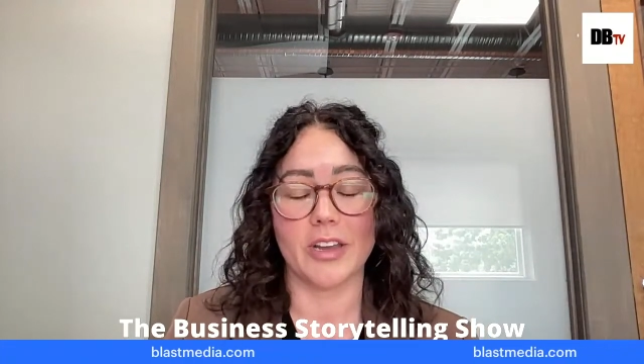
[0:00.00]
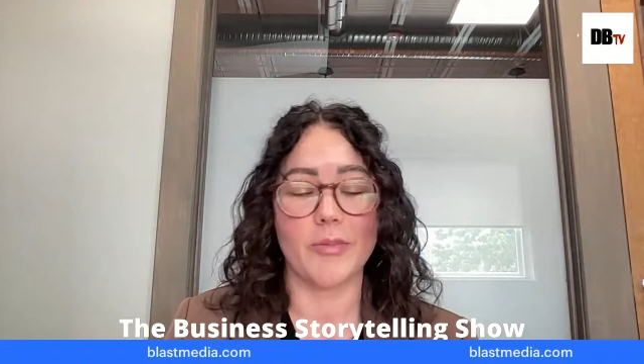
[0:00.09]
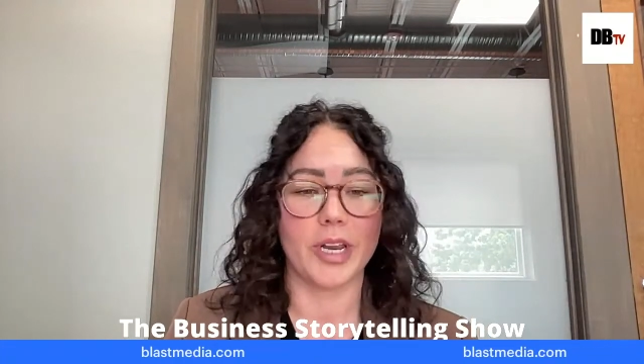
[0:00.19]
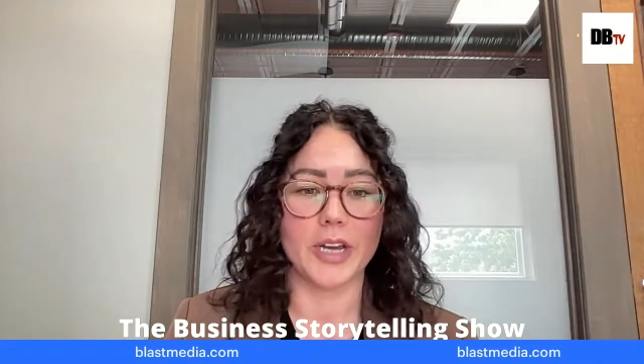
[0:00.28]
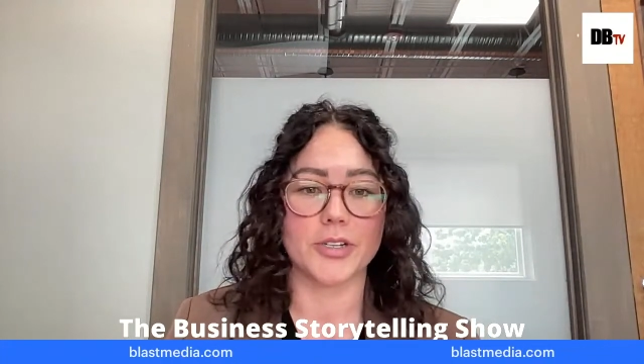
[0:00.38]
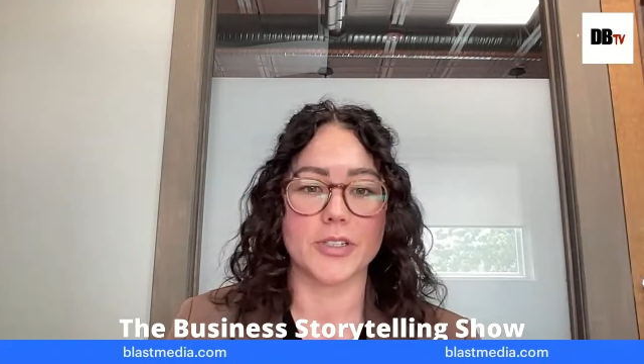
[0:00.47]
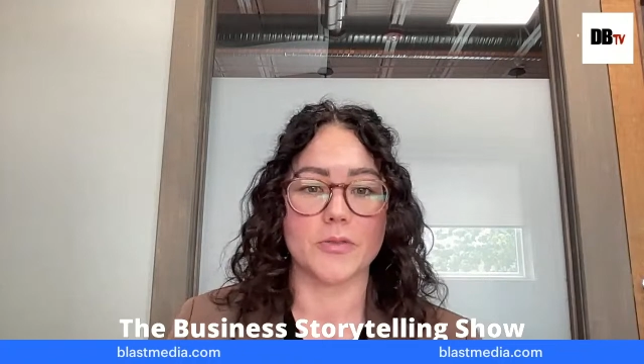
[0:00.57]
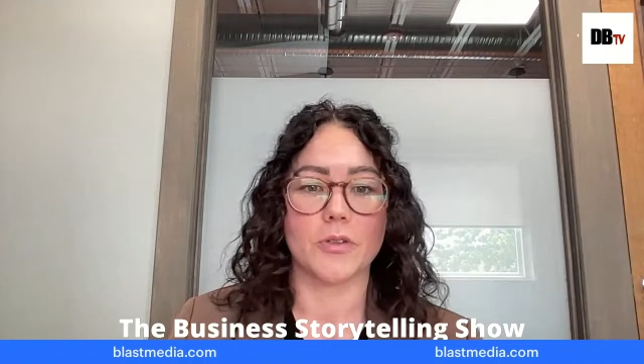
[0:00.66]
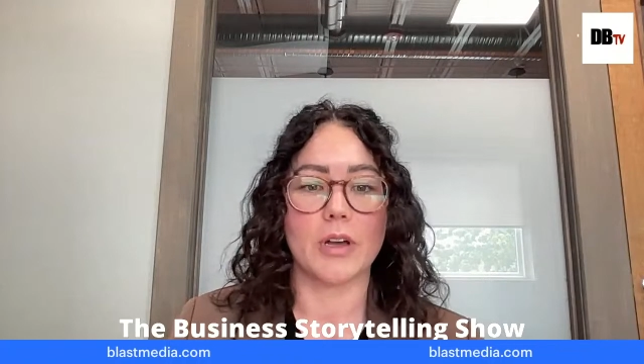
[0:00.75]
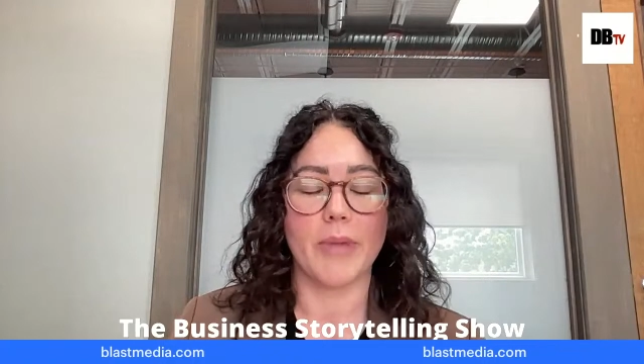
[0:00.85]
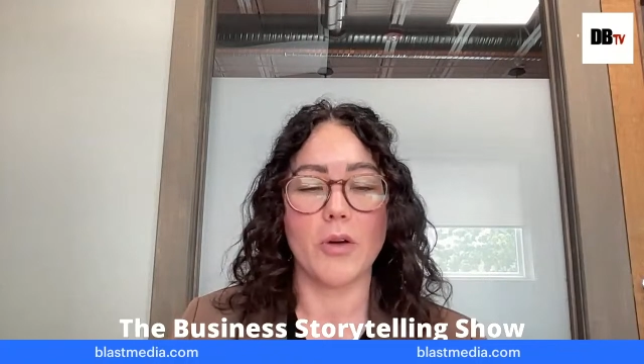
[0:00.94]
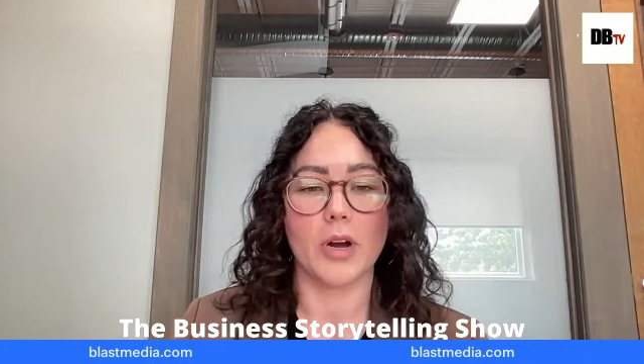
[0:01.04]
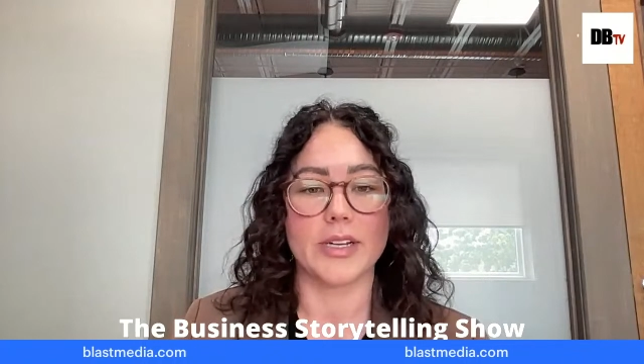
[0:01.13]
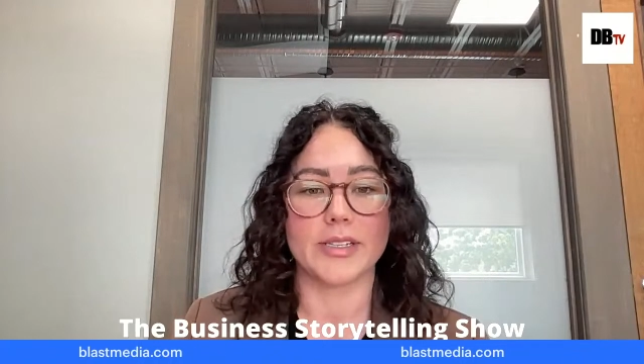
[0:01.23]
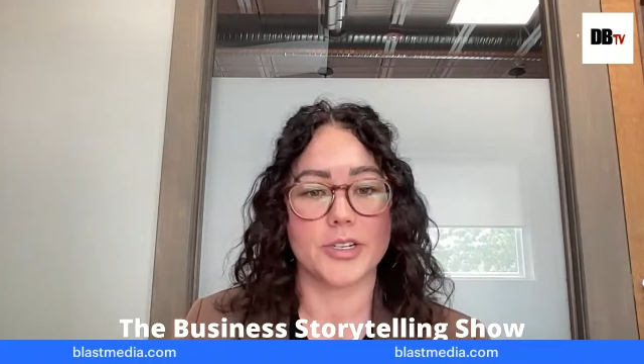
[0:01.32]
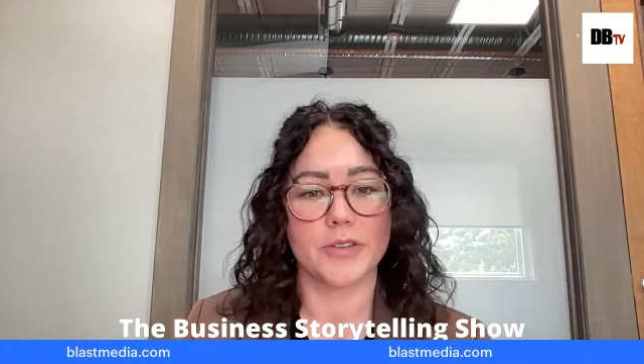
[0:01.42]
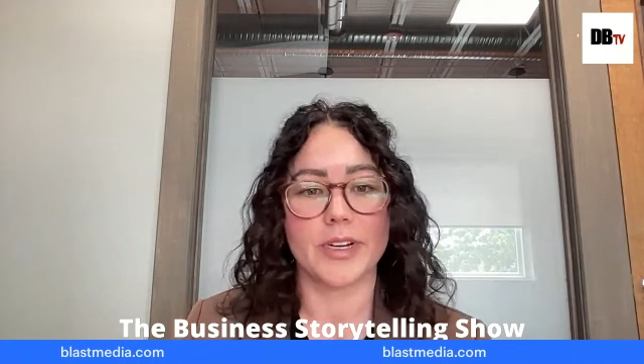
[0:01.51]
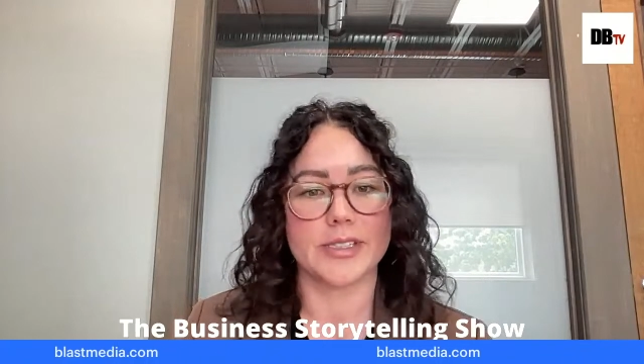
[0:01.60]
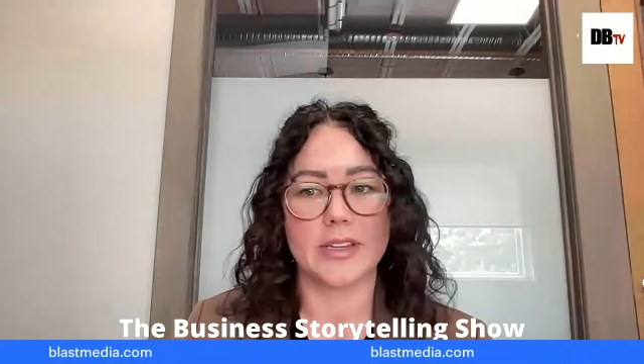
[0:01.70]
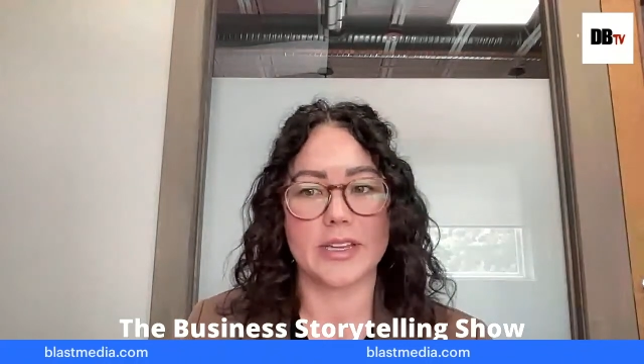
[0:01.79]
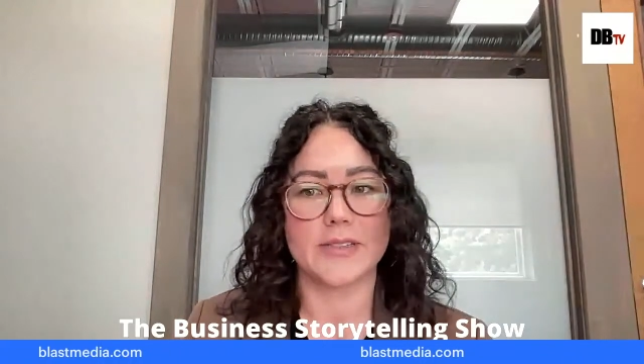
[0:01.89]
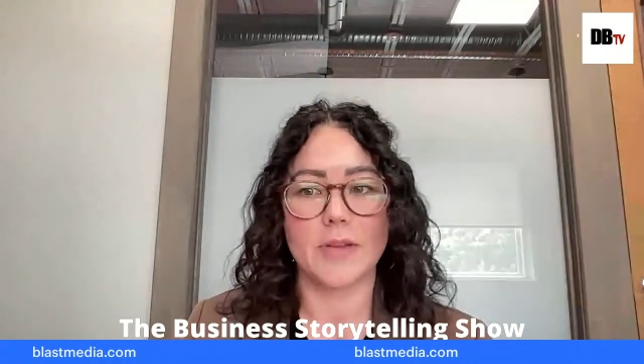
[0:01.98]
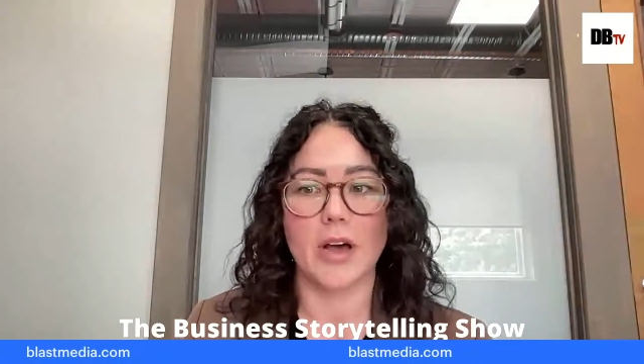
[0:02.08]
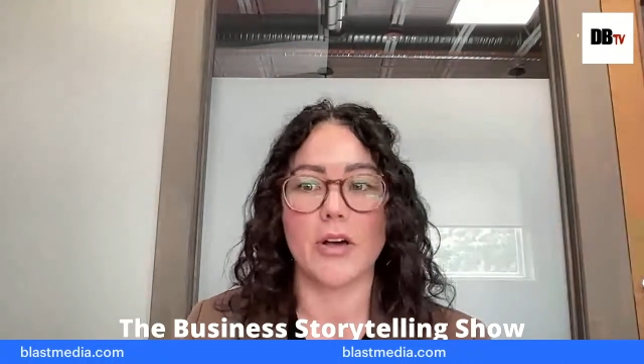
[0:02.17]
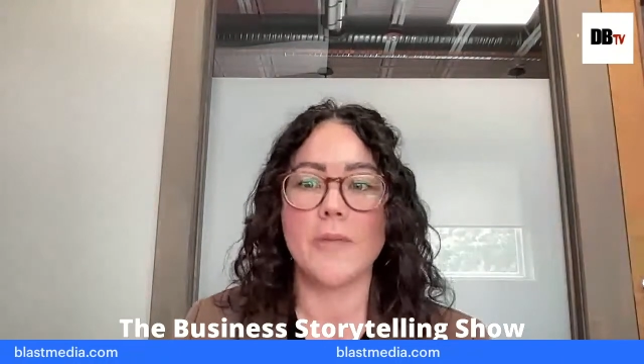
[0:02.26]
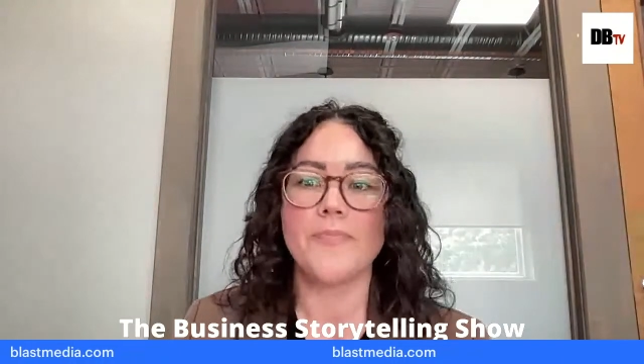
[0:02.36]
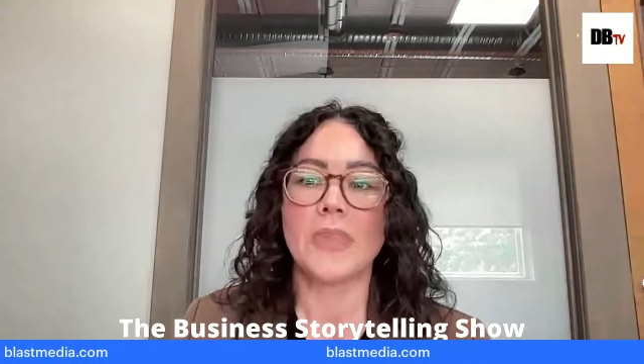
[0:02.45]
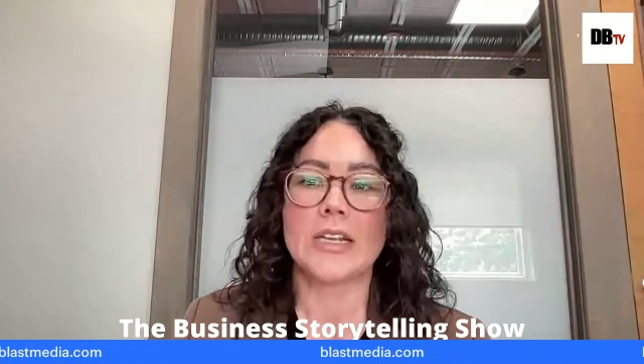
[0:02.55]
communications role at my organization recently as well